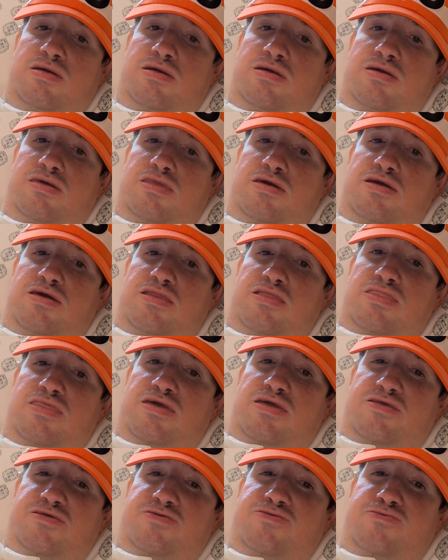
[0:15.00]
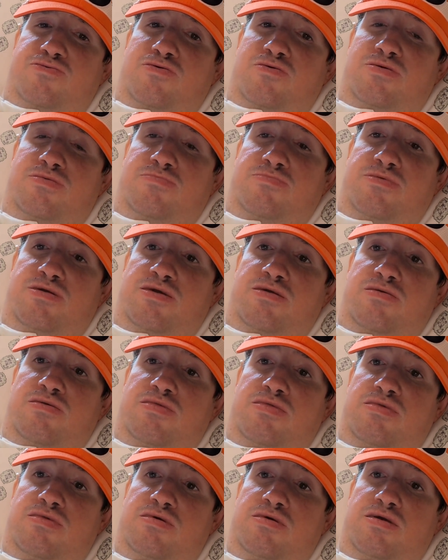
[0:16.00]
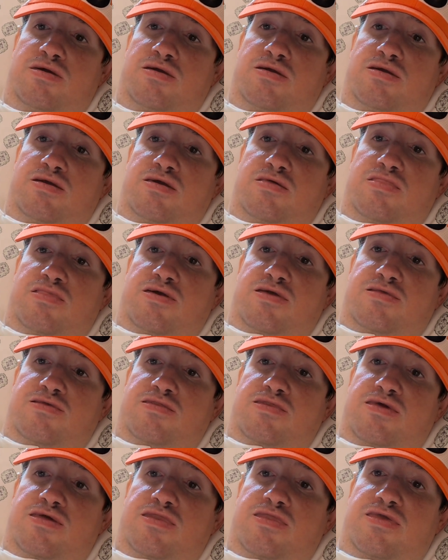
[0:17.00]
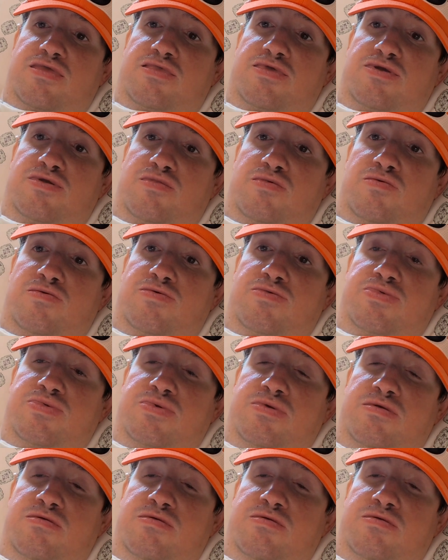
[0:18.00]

And I got a lot to talk about. I got a lot that I need to get off